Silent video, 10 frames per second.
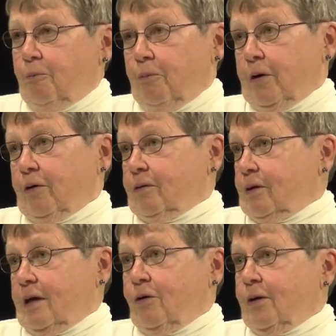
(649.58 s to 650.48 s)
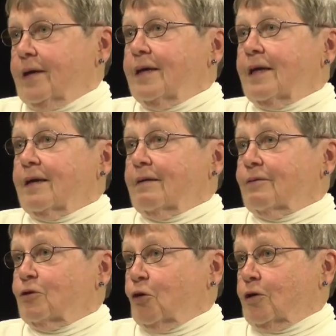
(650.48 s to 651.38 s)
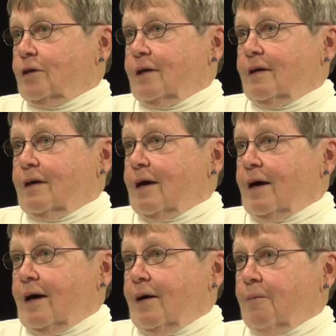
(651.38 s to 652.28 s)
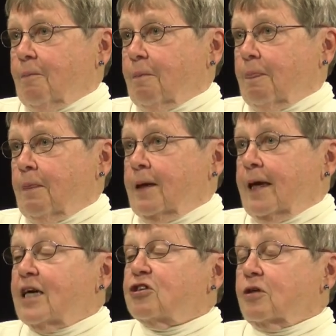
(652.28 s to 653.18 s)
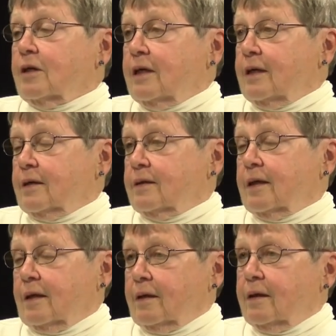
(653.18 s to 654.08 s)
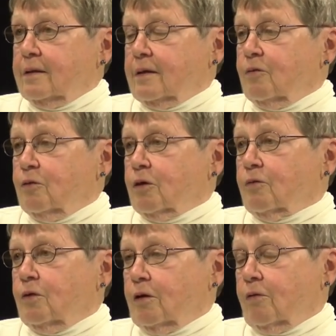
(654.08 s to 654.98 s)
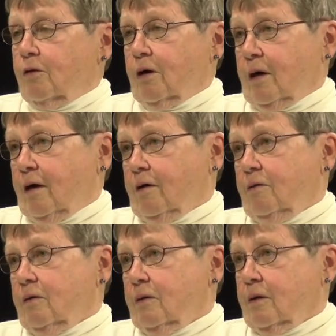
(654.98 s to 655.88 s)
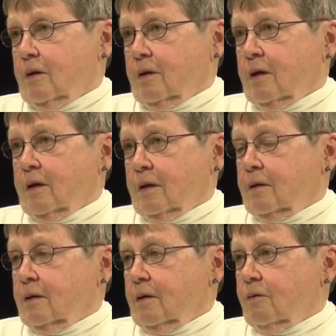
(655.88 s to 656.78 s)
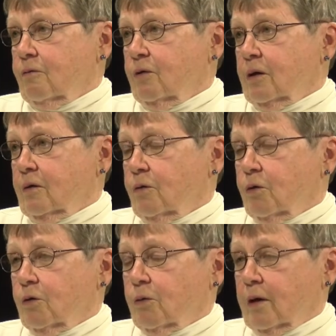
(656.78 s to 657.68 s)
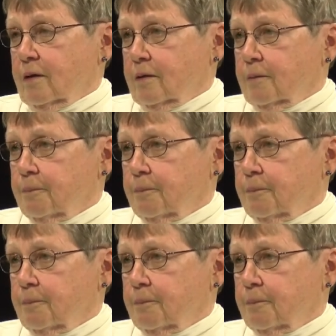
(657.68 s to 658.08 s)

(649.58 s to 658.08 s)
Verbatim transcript: Maryland, oh, any, Georgia, uh, the National League and state leagues have worked very, very hard uh, in the field of voter rights.